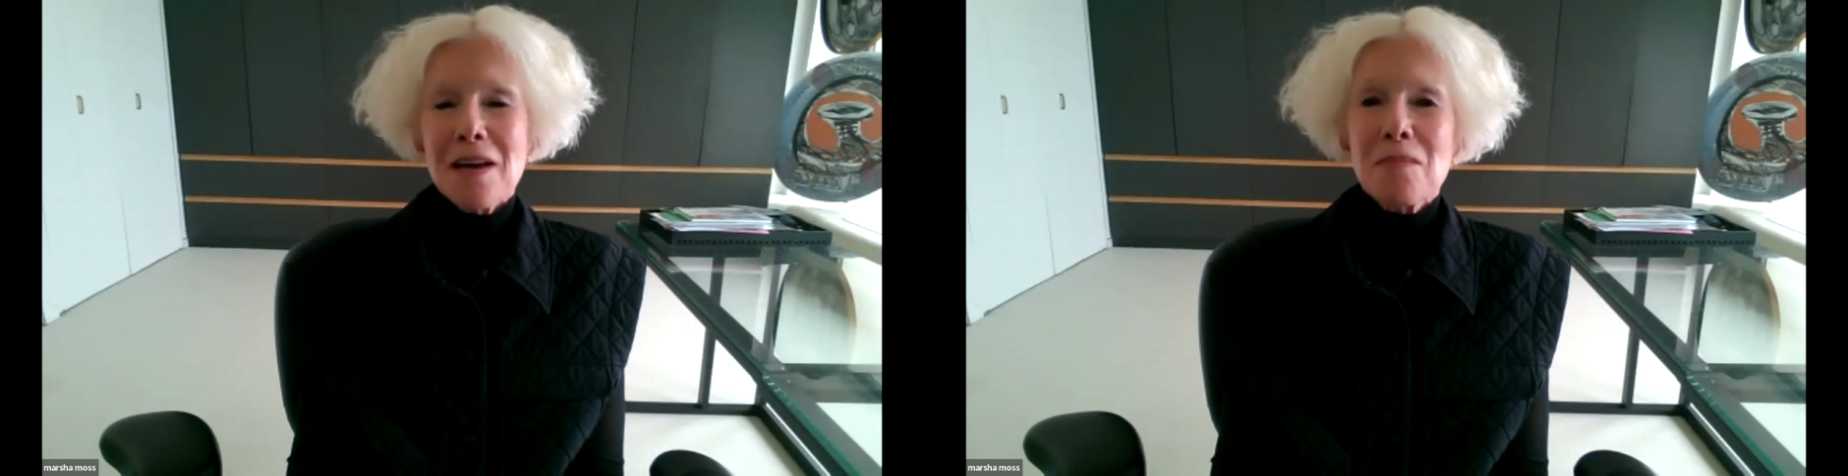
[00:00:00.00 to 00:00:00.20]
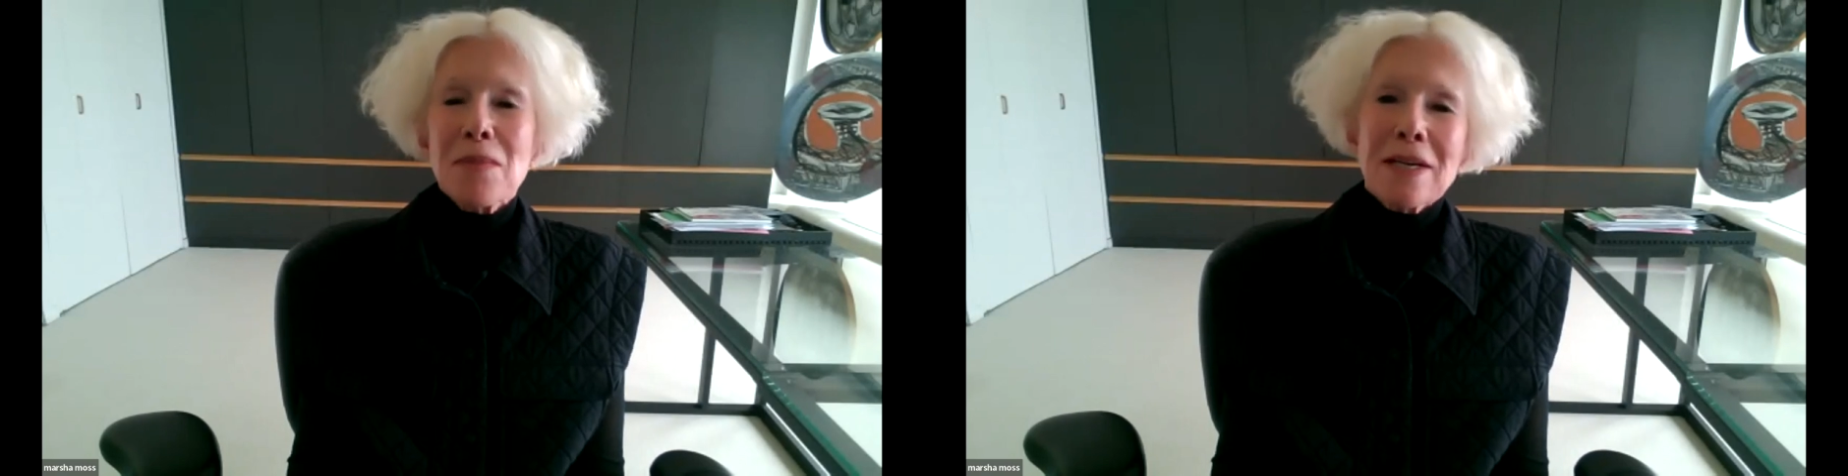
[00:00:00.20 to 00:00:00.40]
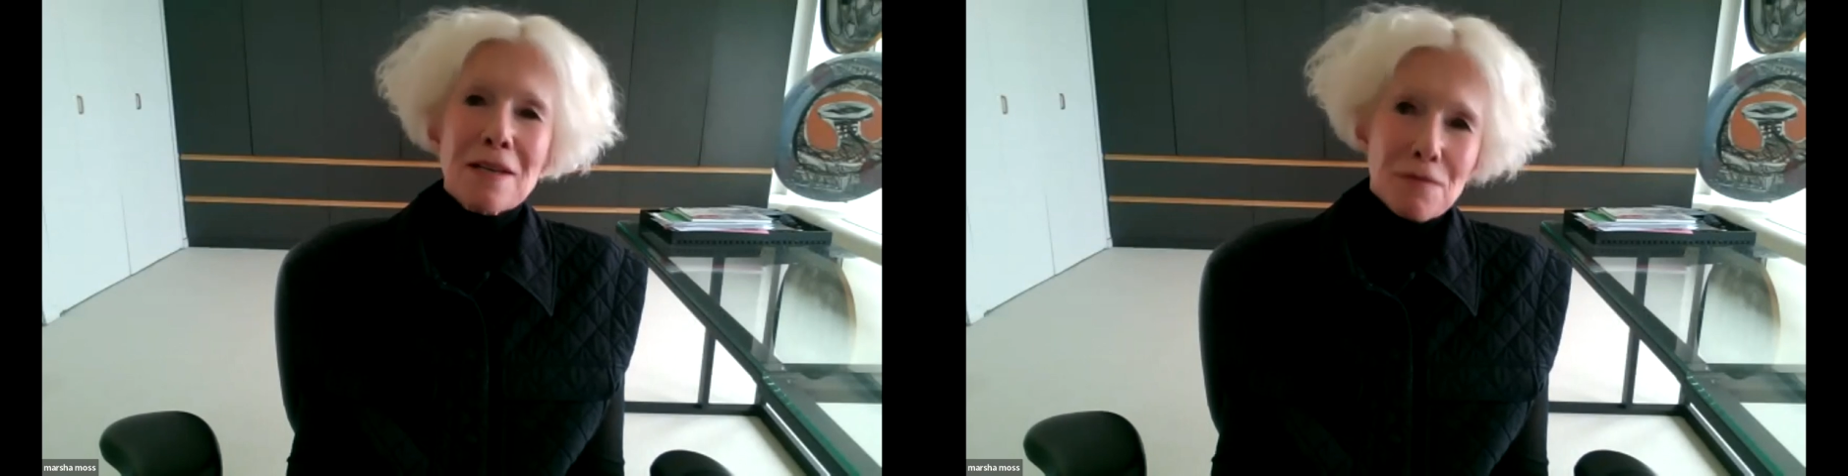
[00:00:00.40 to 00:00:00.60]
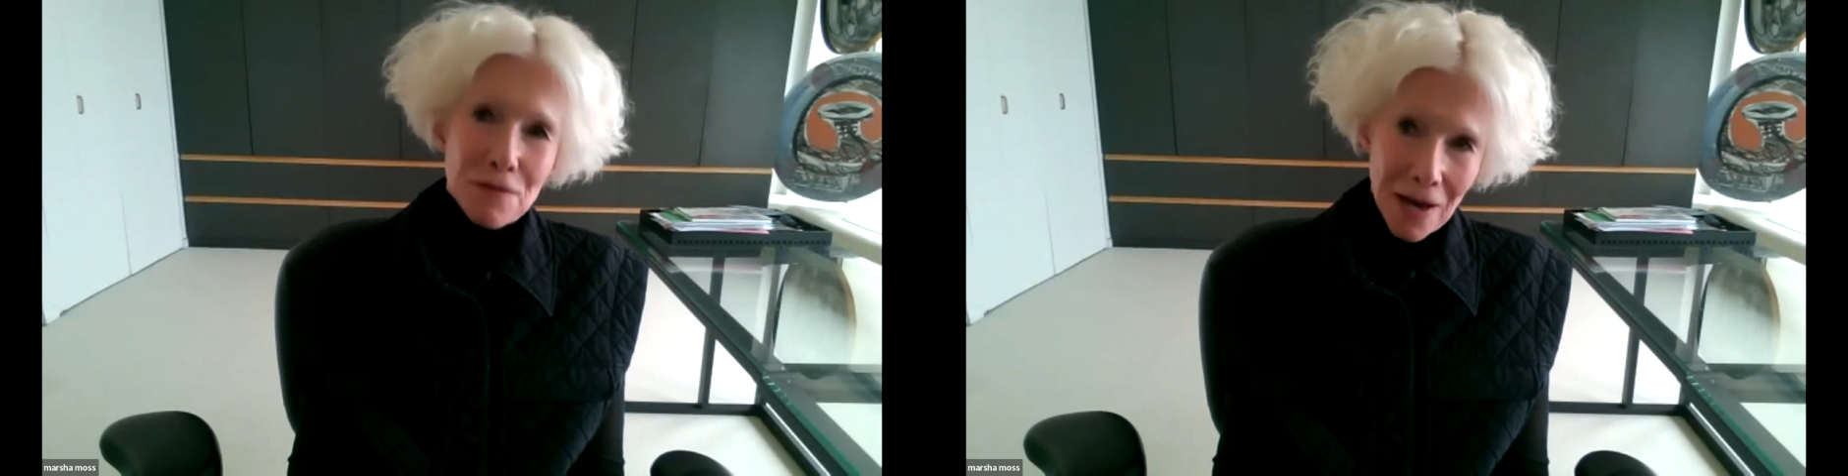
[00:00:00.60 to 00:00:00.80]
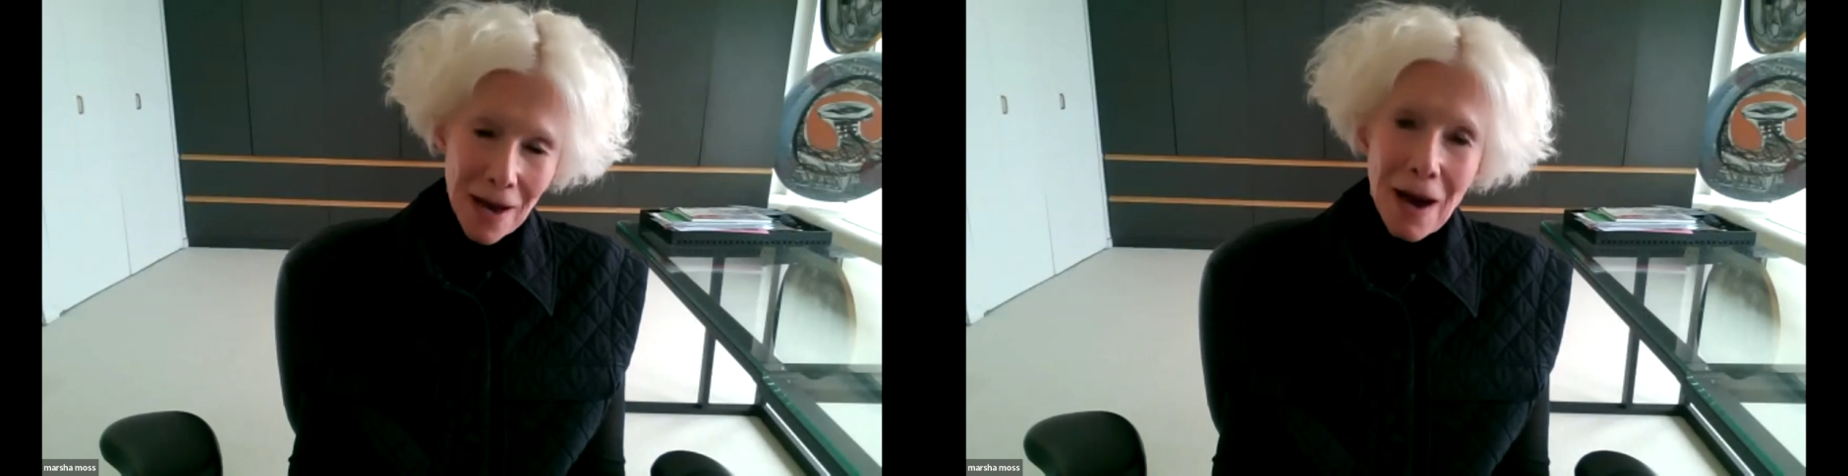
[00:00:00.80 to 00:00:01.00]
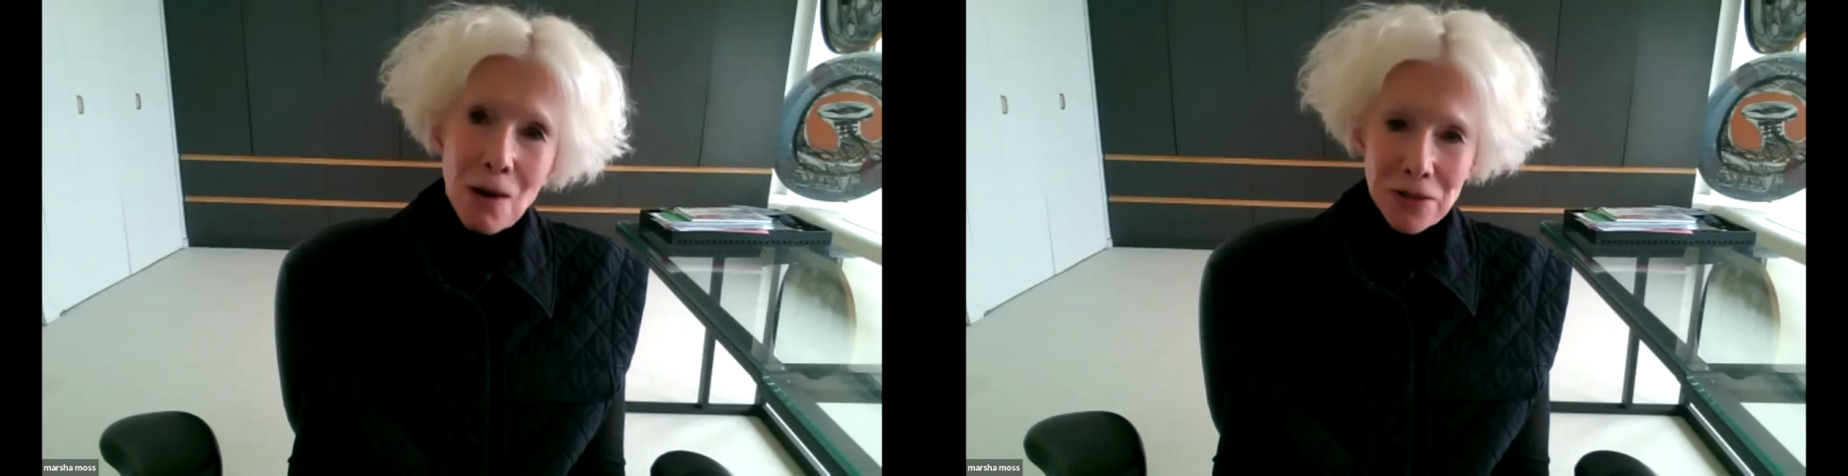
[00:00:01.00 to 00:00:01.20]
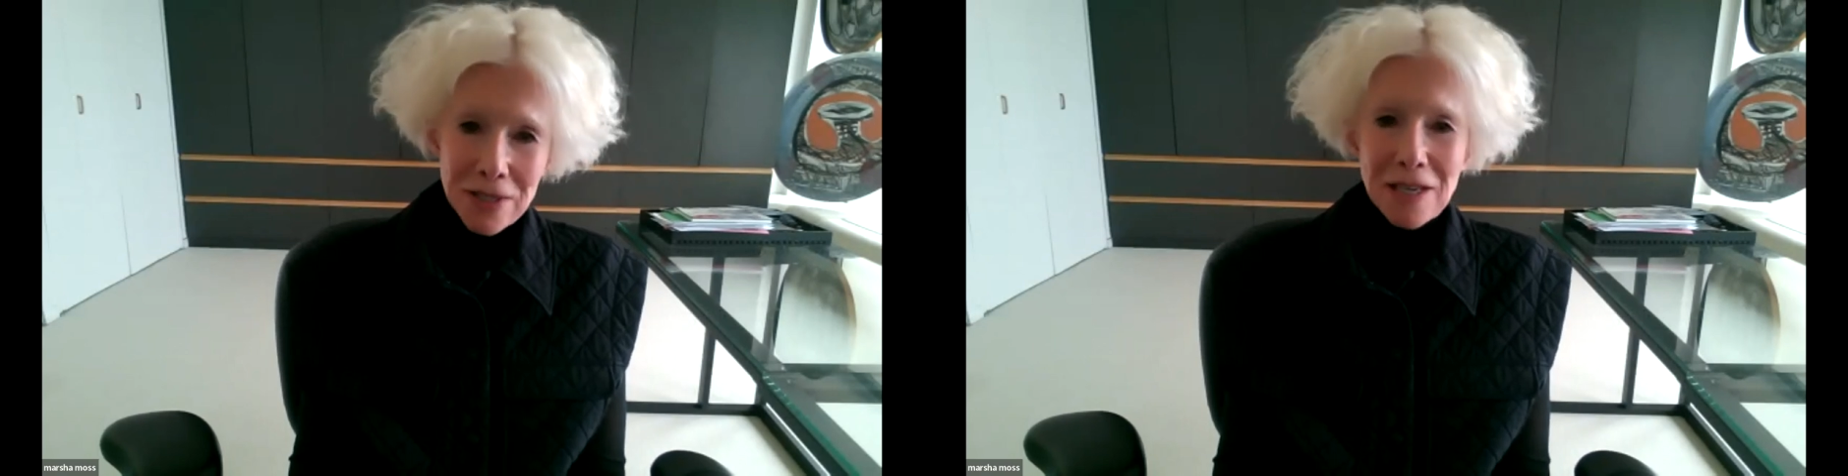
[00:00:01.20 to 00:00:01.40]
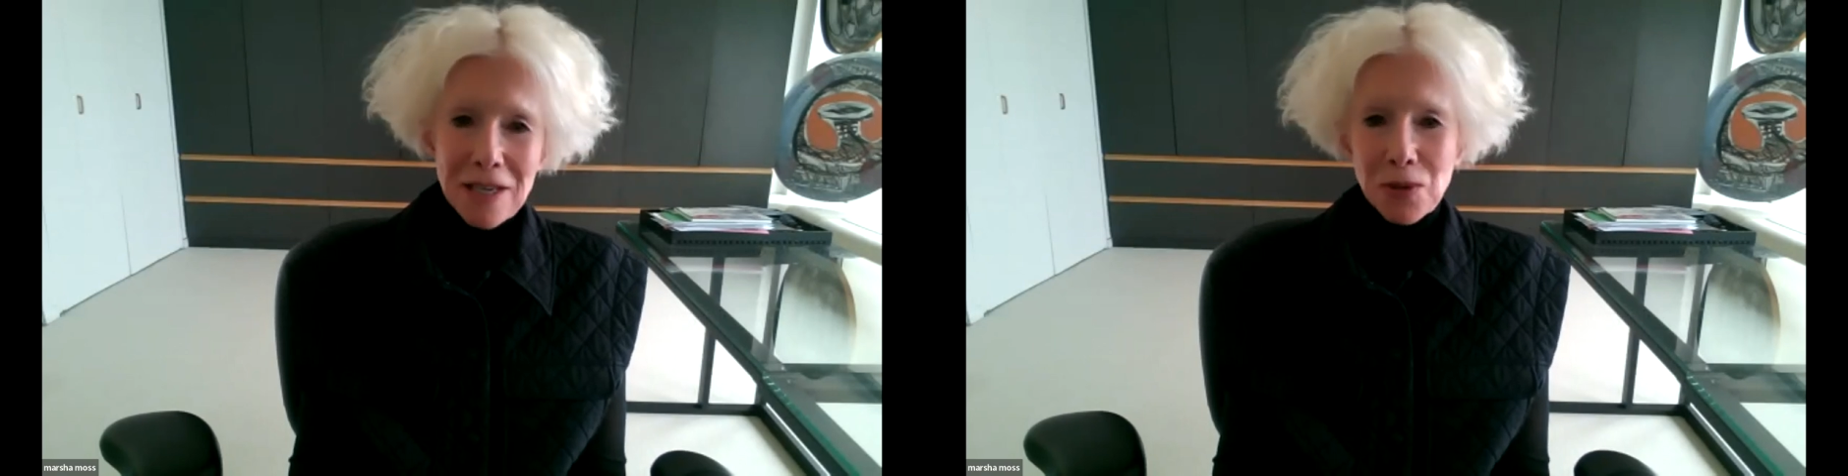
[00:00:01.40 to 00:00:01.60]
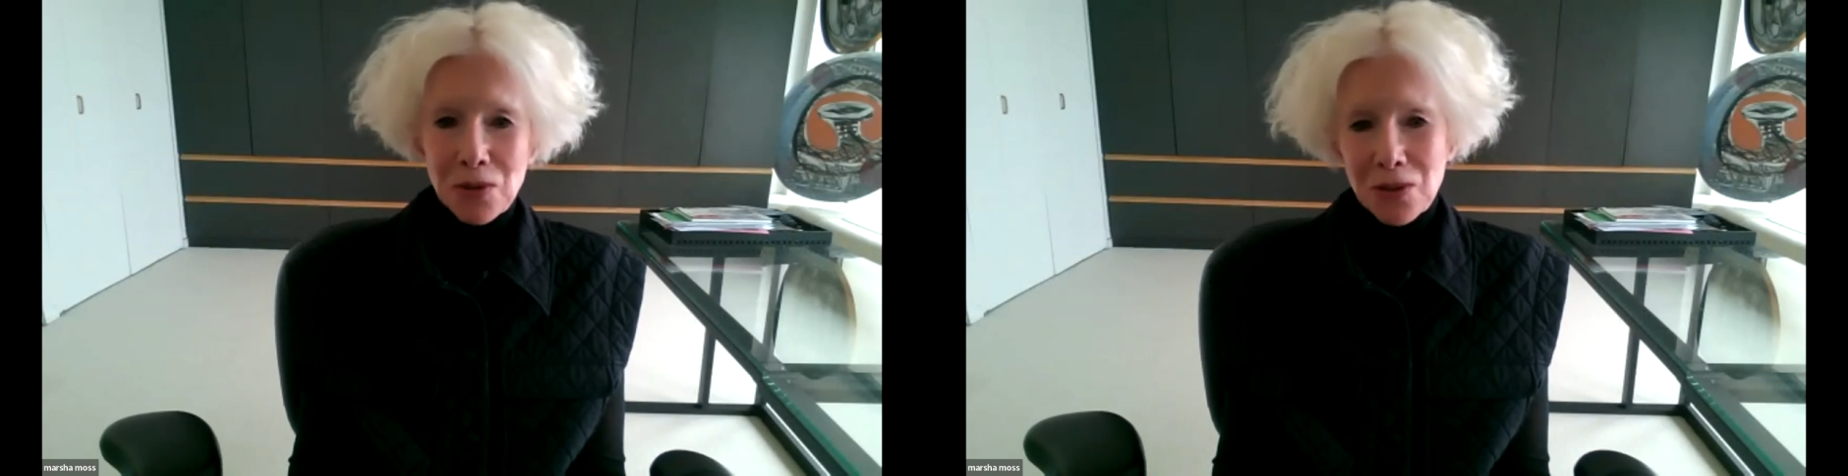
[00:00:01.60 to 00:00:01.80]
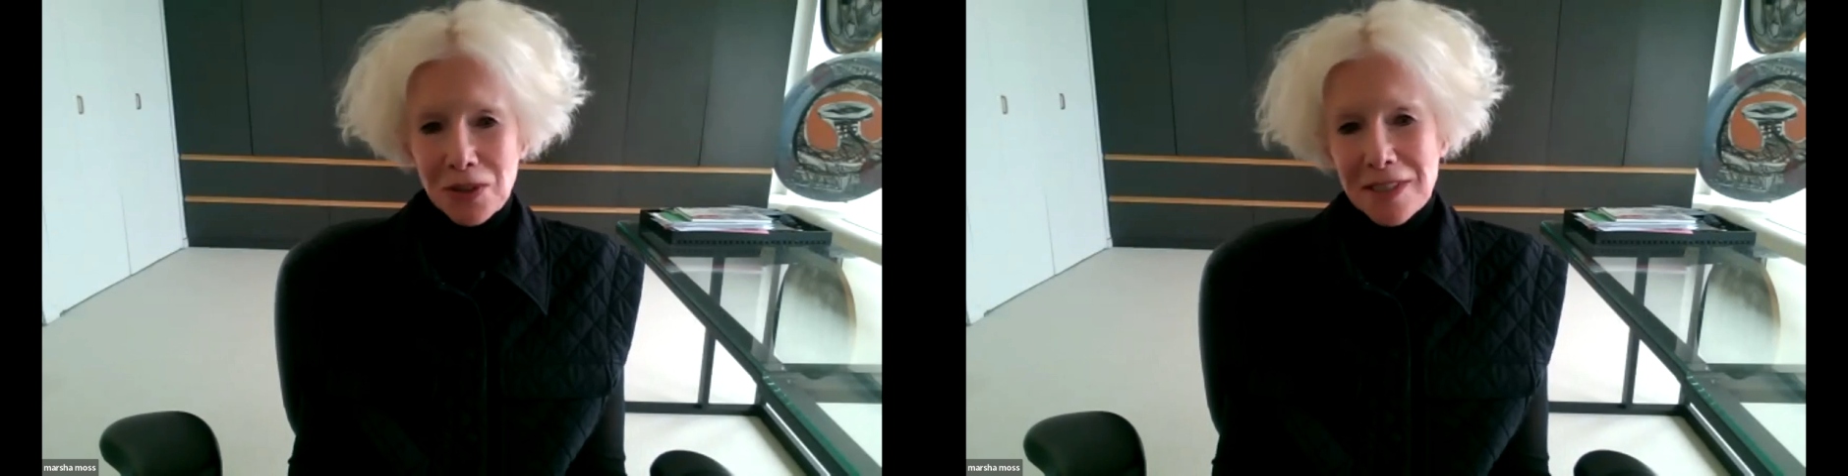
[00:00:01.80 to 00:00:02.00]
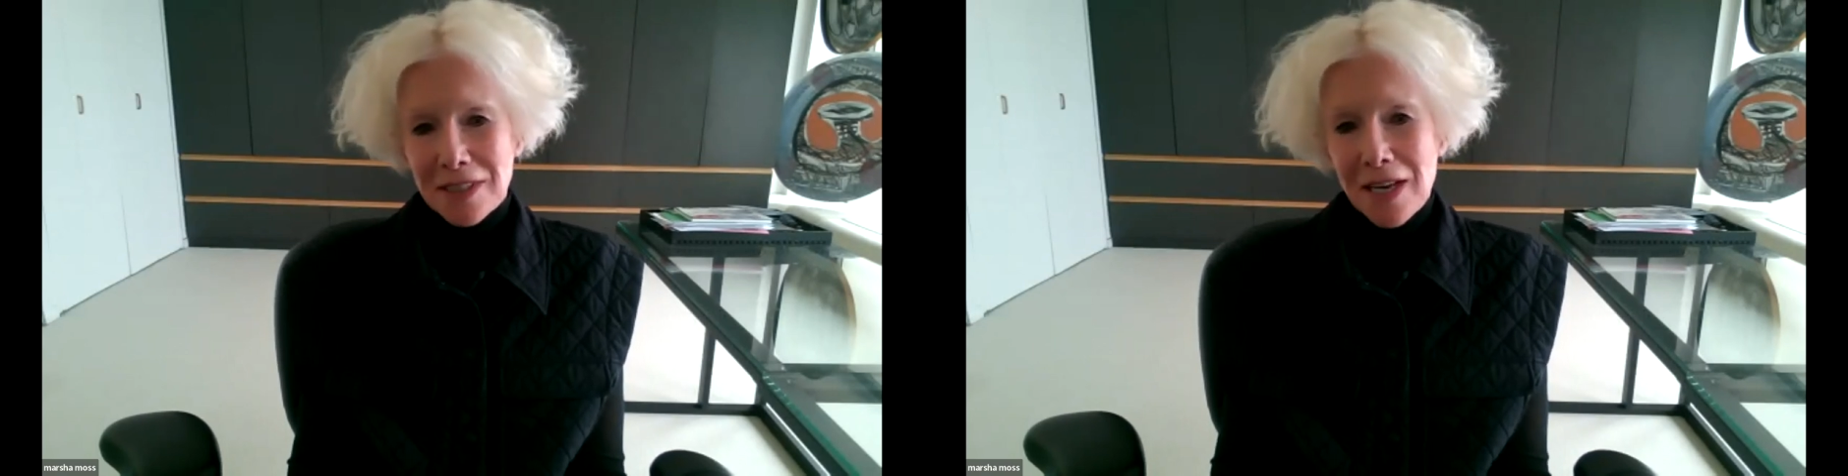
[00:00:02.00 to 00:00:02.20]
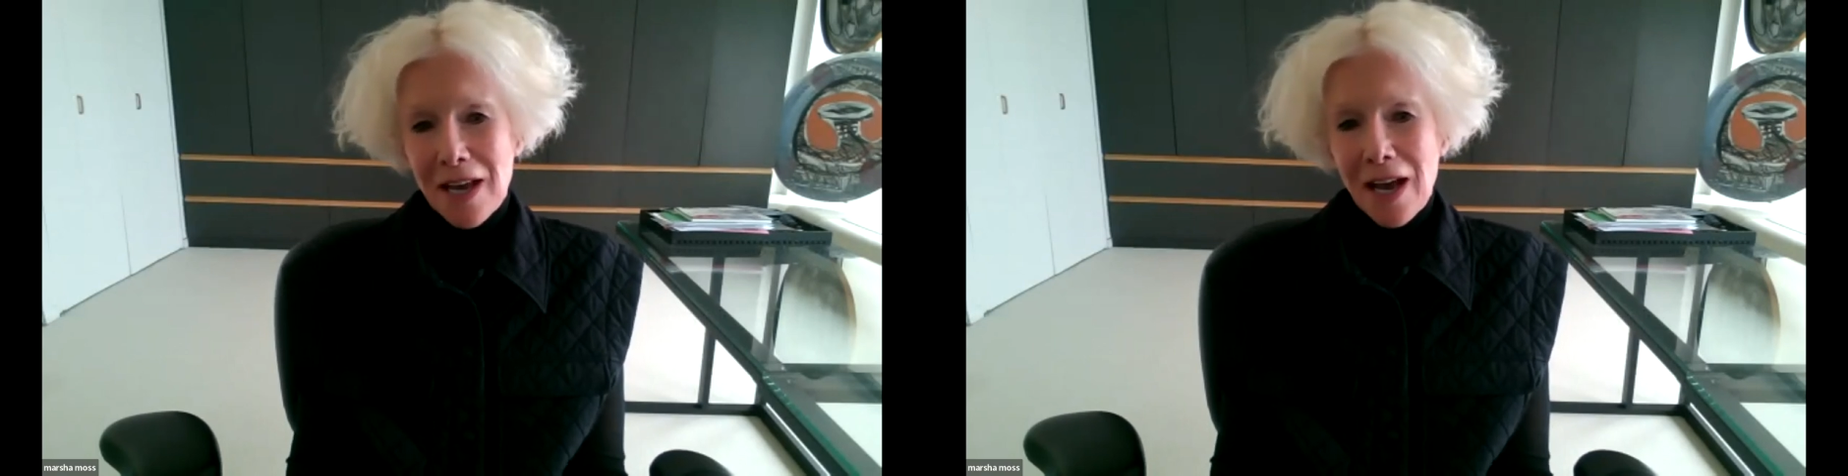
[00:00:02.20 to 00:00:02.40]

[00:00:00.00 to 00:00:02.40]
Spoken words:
many of our neighborhoods.